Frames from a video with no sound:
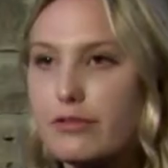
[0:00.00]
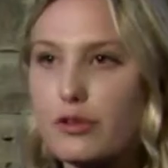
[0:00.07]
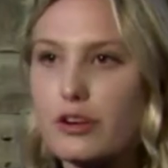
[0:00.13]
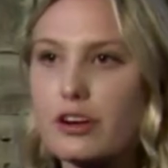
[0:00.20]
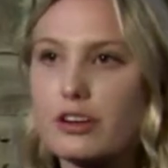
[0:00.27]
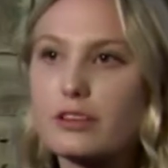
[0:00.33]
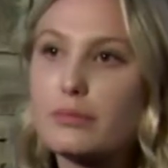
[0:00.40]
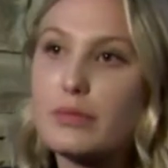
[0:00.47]

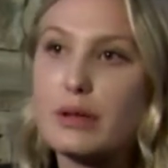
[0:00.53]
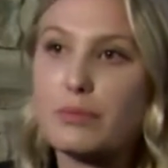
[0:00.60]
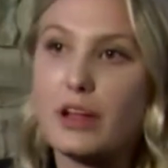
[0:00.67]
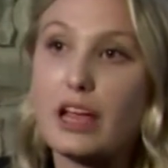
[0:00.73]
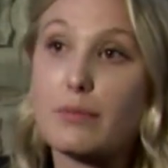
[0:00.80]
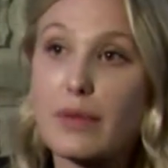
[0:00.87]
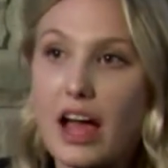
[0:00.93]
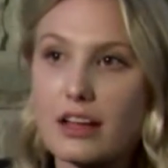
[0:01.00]
for me
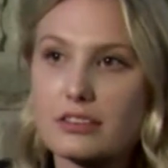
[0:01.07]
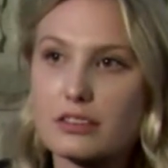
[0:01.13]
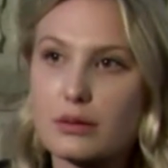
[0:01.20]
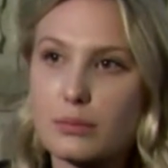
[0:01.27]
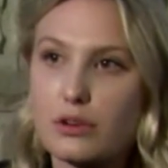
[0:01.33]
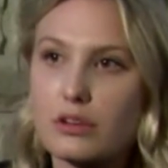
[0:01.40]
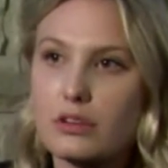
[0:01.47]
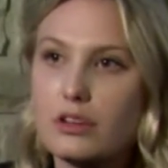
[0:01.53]
playing
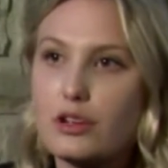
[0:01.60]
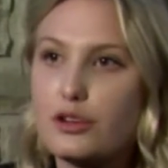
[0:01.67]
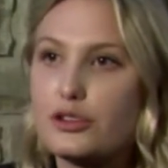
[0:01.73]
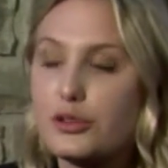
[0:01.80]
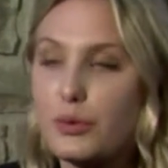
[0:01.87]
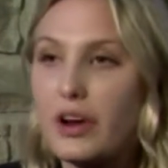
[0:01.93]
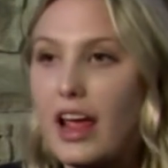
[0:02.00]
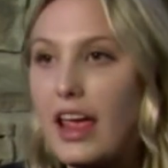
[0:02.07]
basketball.
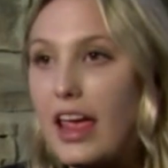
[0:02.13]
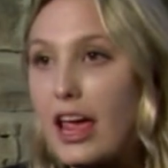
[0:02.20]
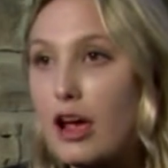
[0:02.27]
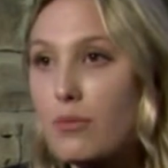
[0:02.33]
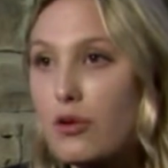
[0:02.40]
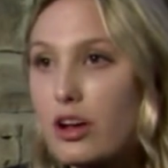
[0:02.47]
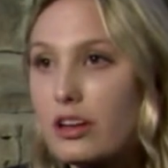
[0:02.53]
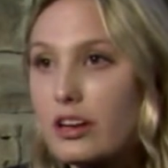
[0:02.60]
So when I
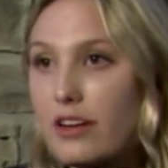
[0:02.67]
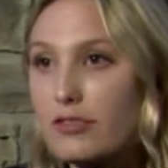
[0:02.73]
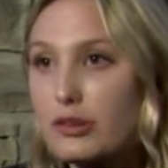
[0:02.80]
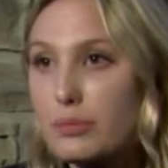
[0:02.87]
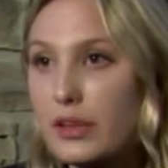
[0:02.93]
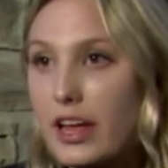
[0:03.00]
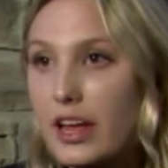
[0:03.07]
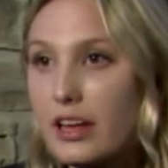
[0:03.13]
am well enough to
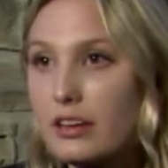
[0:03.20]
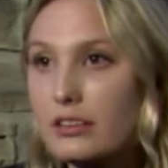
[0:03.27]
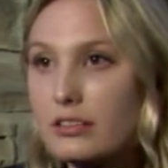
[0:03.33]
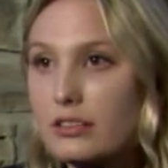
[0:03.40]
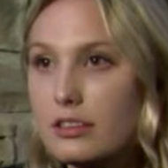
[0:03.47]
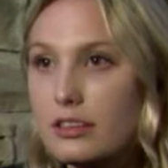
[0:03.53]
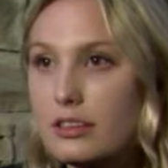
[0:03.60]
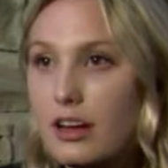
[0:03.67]
play,
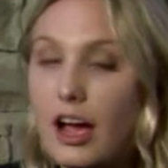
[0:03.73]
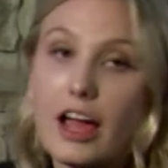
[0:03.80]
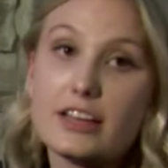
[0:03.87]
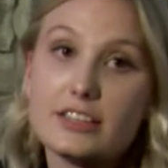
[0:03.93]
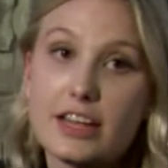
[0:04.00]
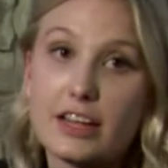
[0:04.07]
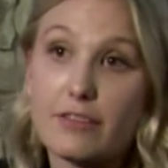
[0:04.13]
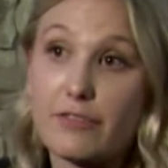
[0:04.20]
I
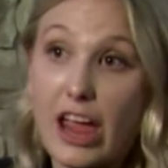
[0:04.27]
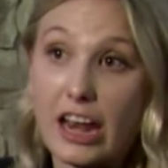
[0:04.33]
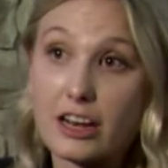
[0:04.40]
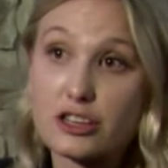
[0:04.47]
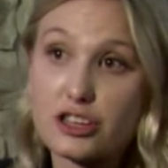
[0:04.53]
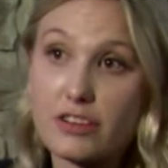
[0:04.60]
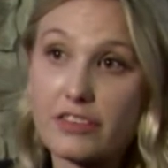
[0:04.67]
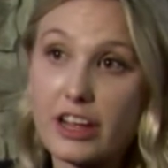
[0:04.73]
take
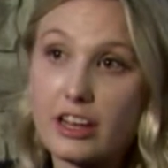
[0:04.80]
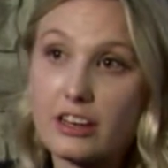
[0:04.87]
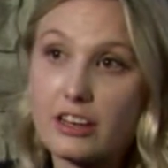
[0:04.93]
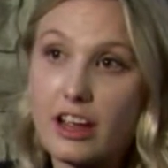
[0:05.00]
advantage of it